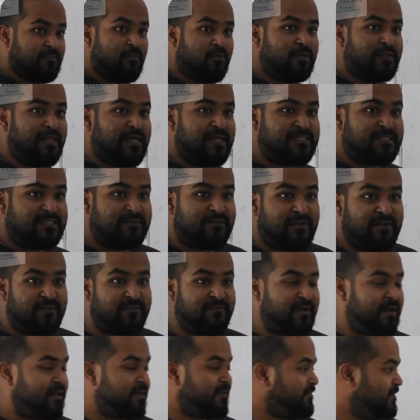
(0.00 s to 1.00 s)
more than
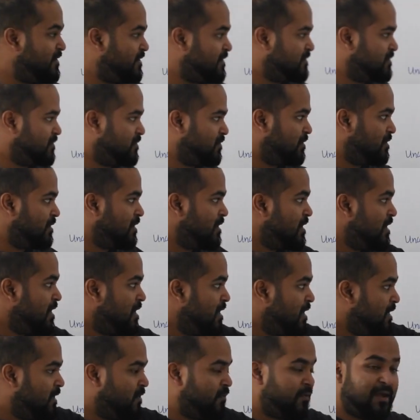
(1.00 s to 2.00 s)
75 years old.
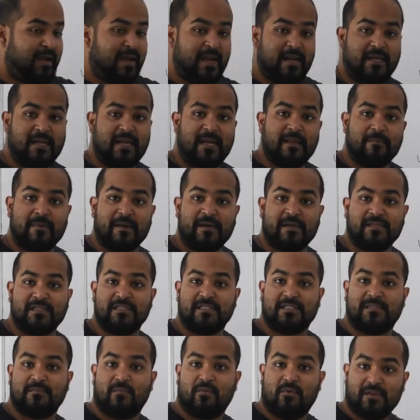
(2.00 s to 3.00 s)
Now, elderly
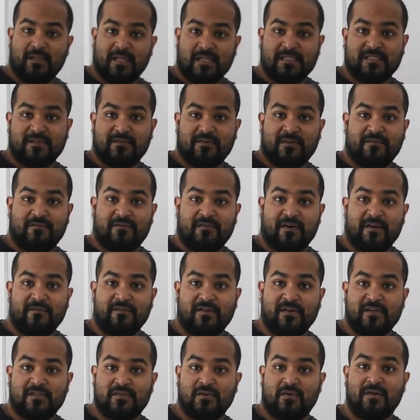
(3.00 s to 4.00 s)
patients more than 75
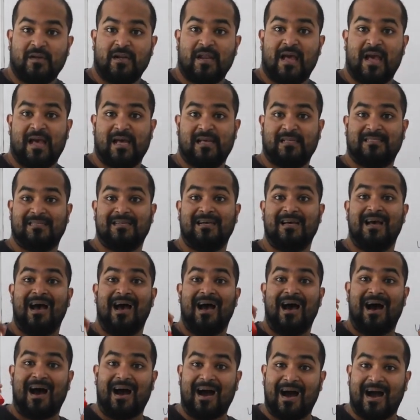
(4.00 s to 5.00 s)
years old has
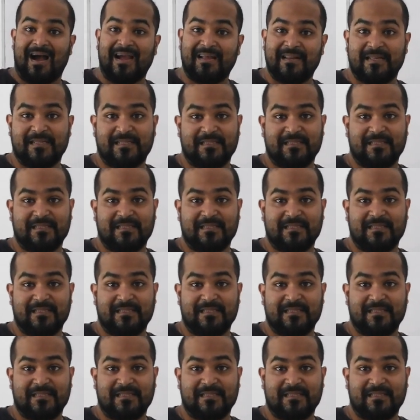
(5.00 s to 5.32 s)
a high